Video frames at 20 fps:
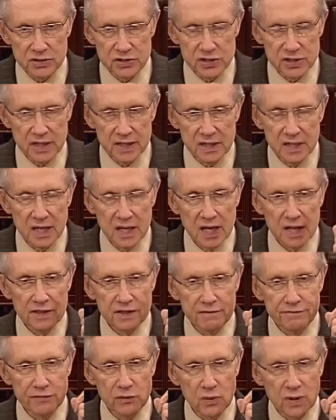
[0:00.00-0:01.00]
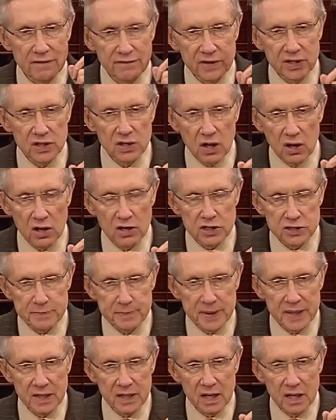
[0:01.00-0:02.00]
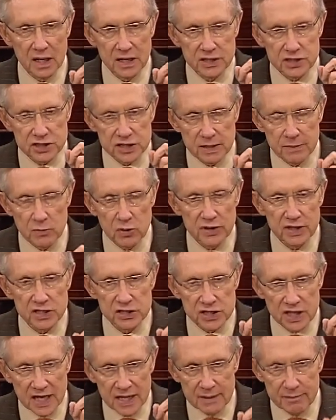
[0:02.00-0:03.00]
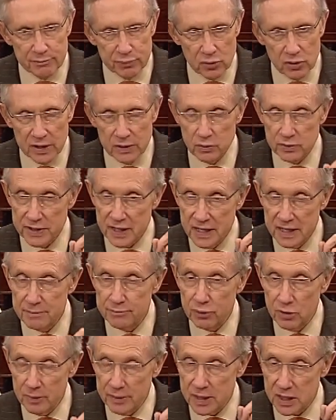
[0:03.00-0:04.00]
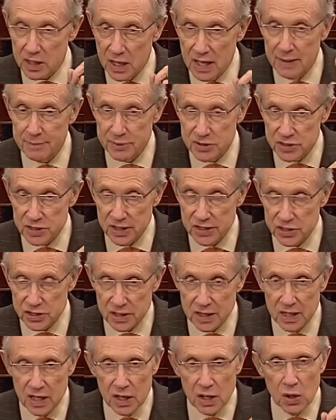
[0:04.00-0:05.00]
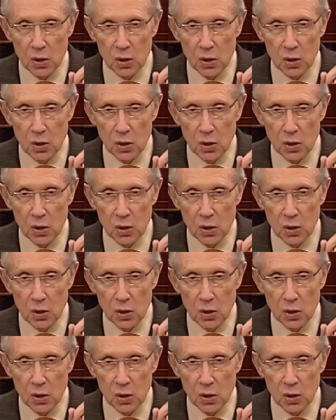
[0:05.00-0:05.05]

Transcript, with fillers: said that for every dollar spent on someone that's unemployed with unemployment compensation,